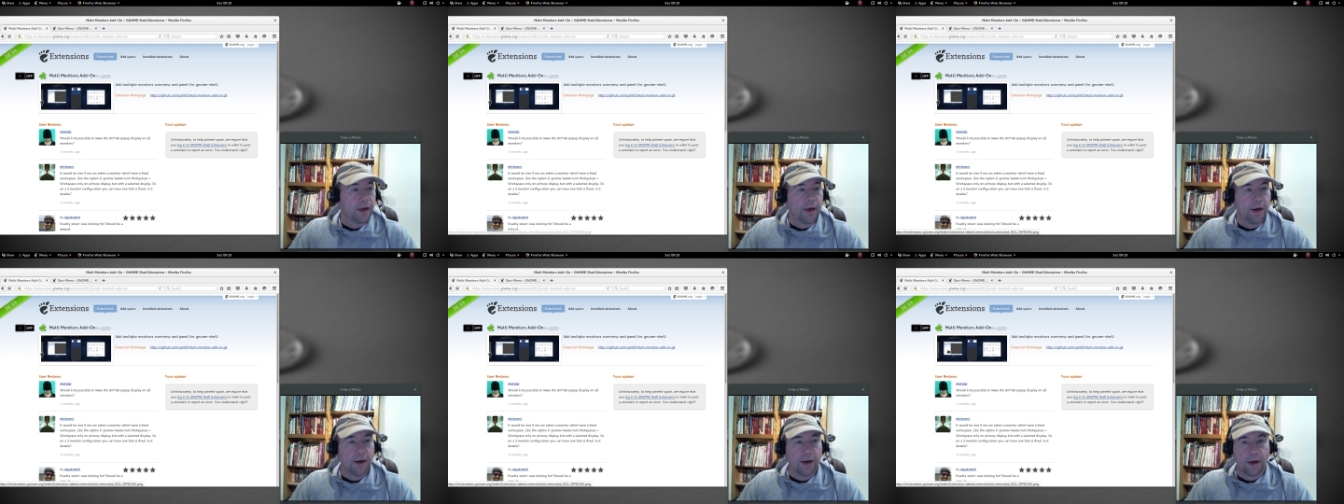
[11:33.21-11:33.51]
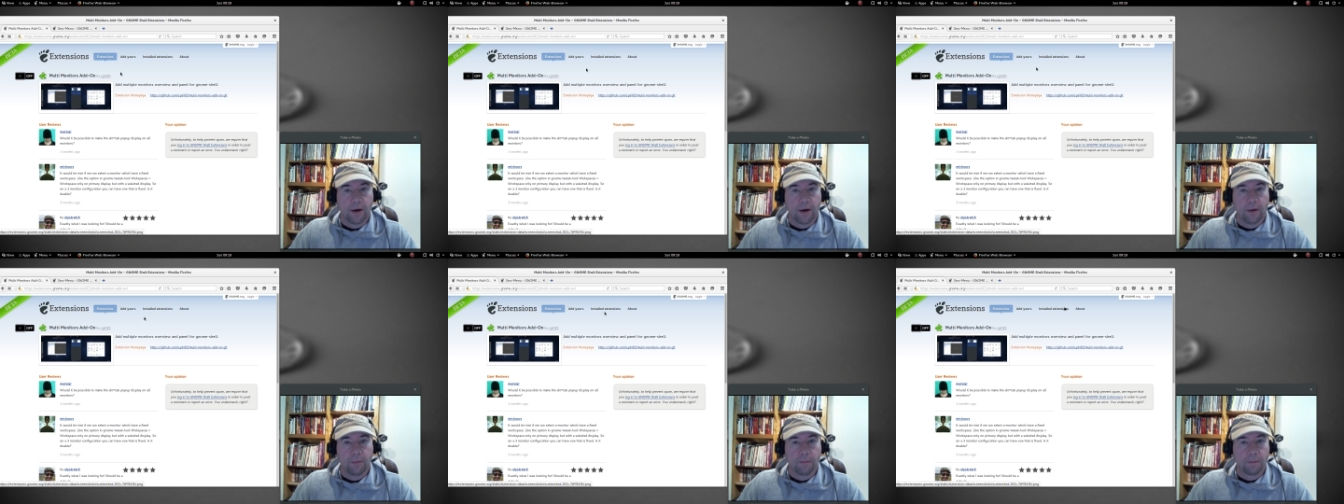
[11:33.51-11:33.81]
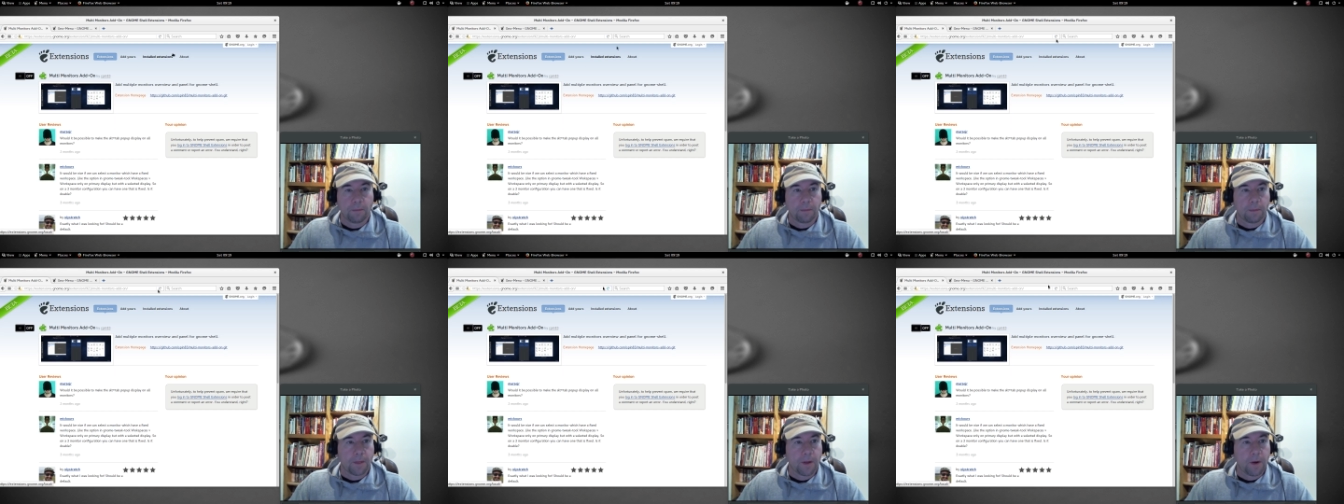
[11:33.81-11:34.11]
um,
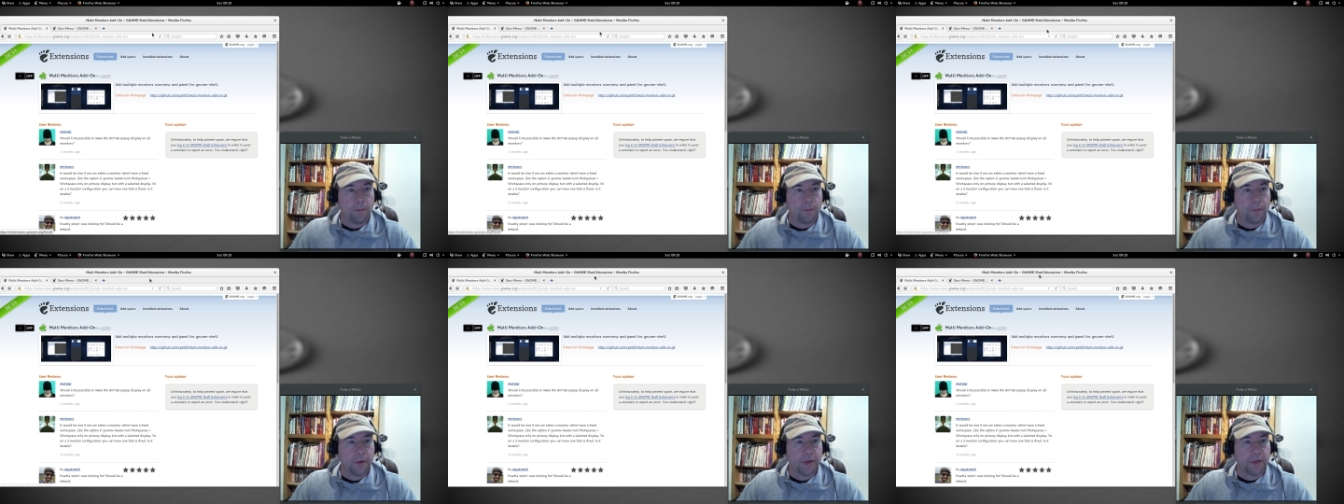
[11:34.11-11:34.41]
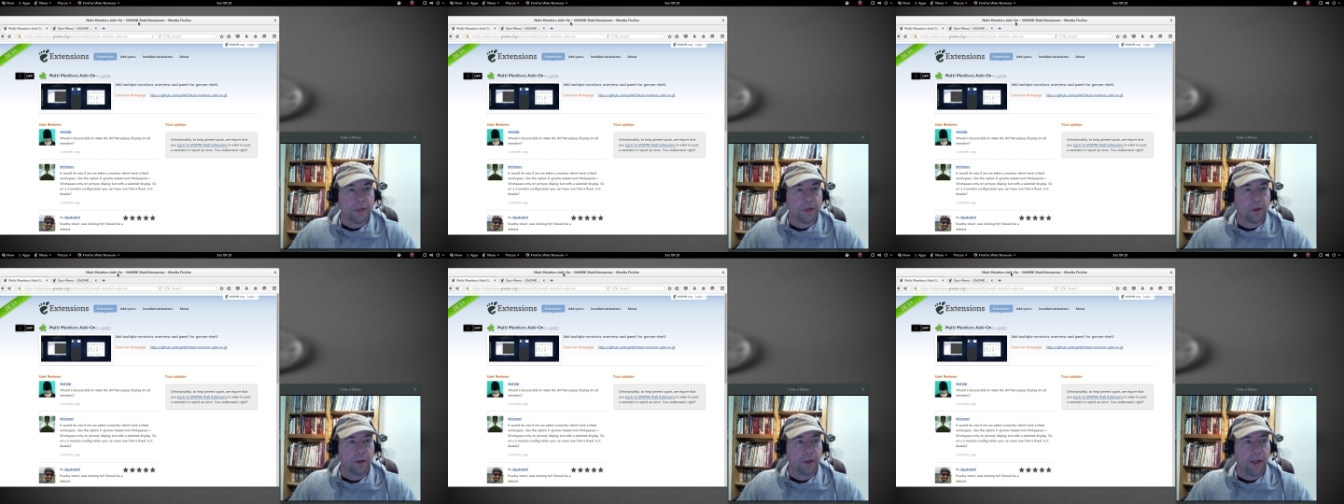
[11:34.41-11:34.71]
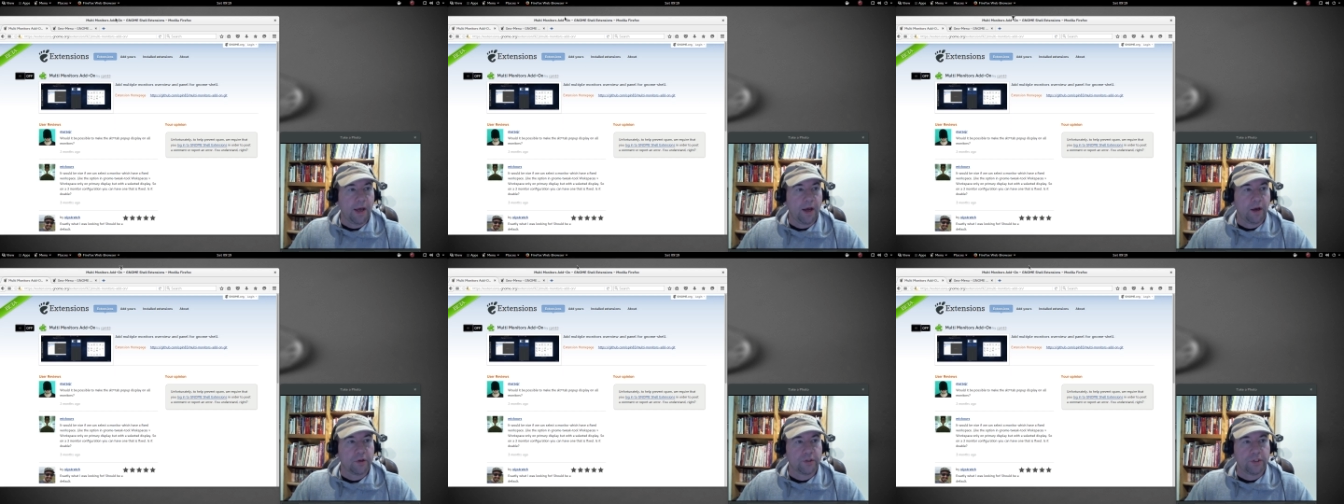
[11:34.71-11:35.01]
but it
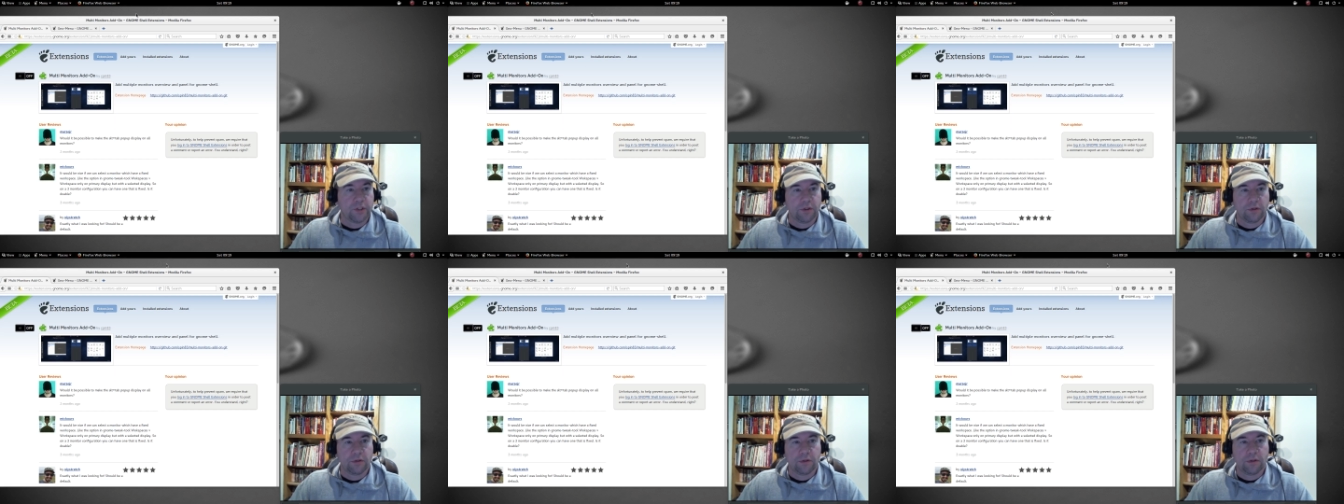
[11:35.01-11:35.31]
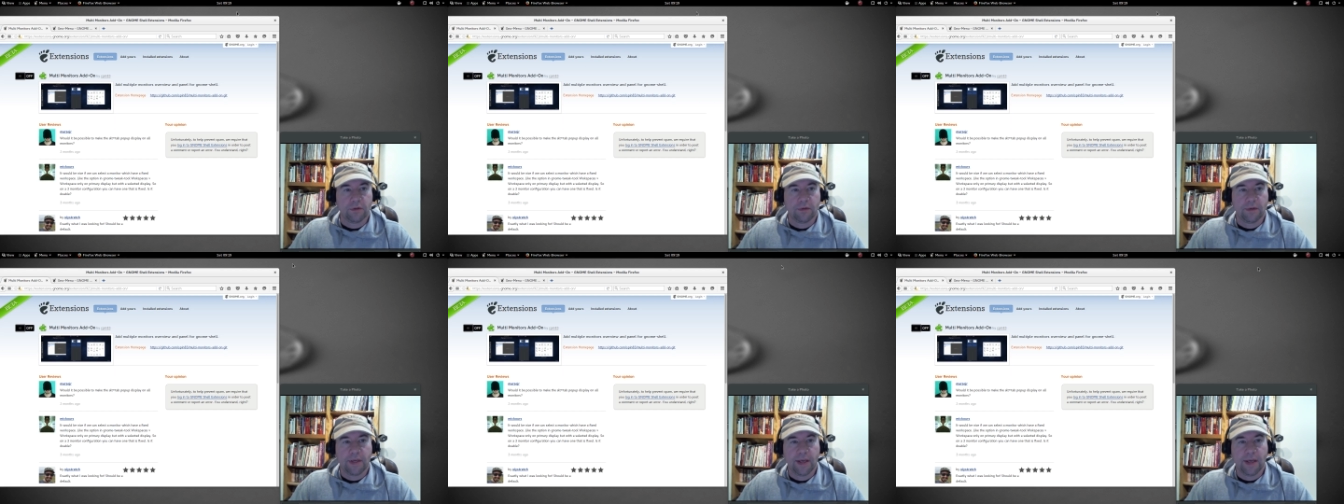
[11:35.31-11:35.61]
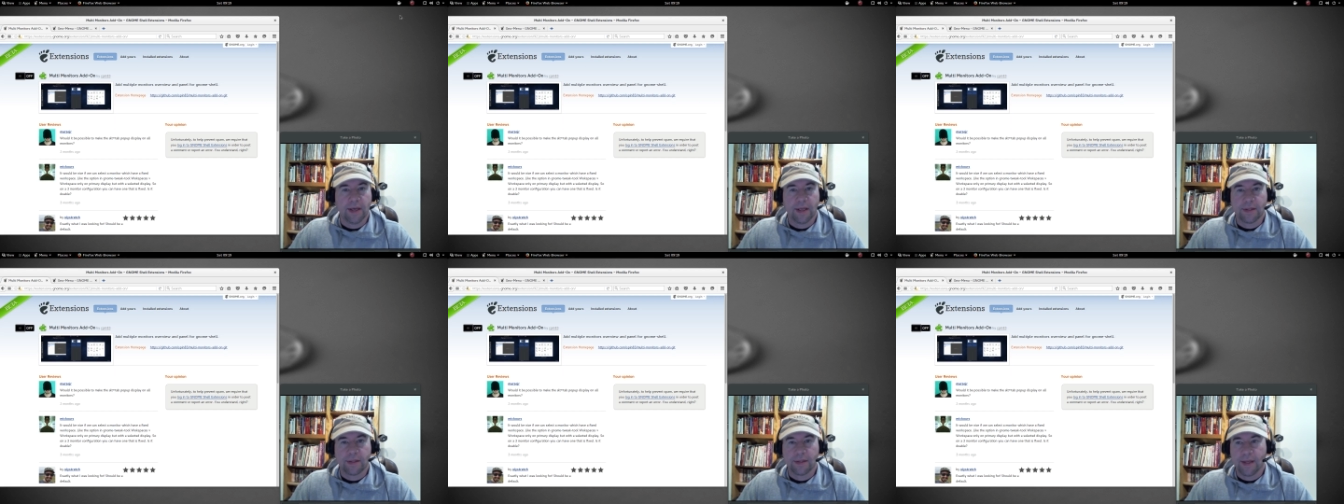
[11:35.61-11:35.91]
allows you to
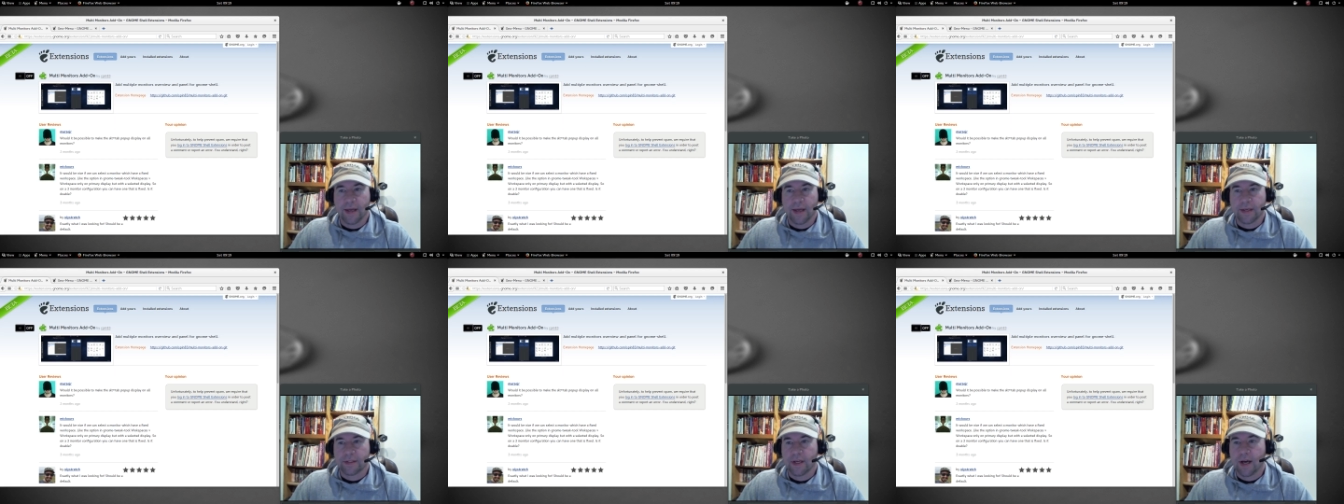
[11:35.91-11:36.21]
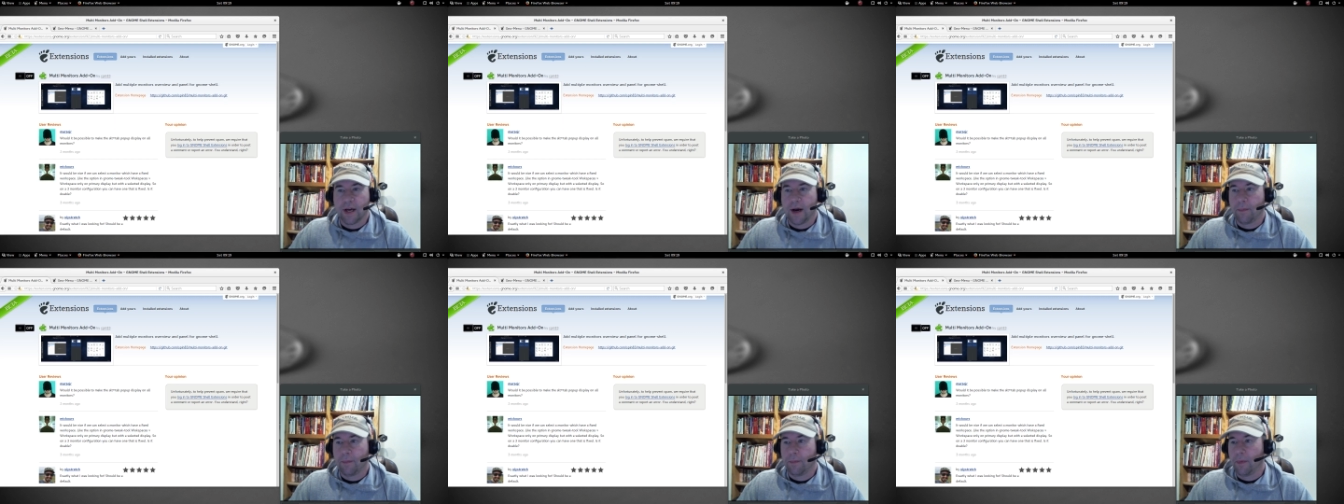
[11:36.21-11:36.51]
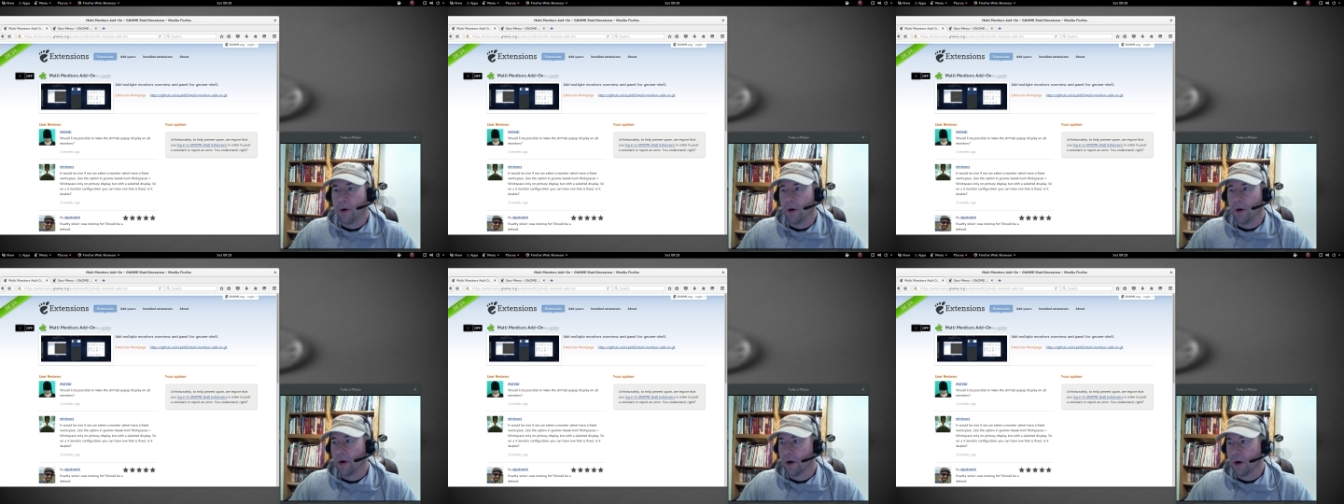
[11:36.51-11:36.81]
get that top
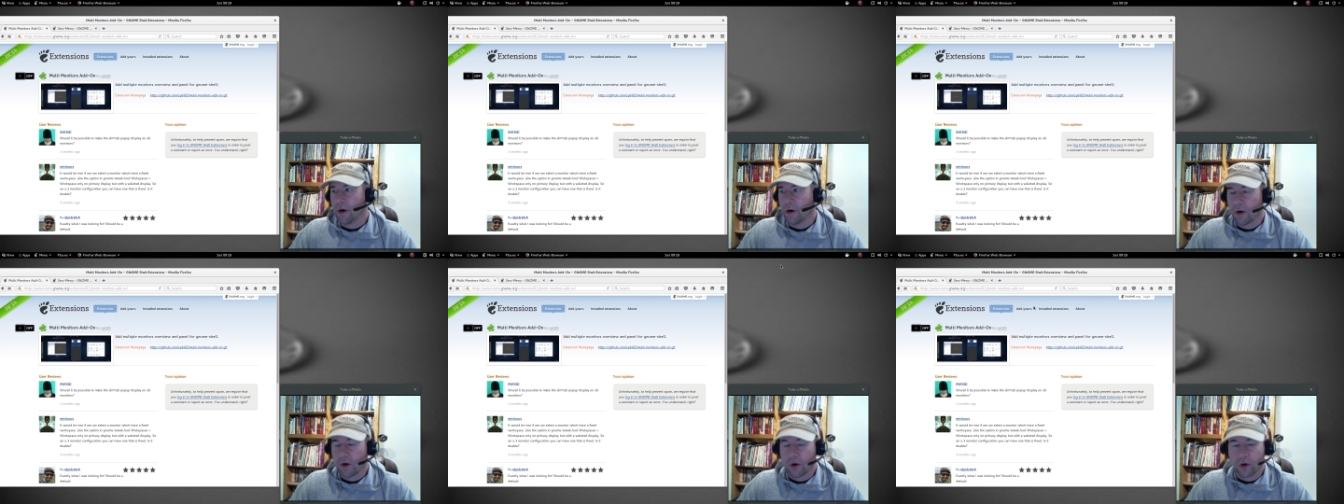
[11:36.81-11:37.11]
bar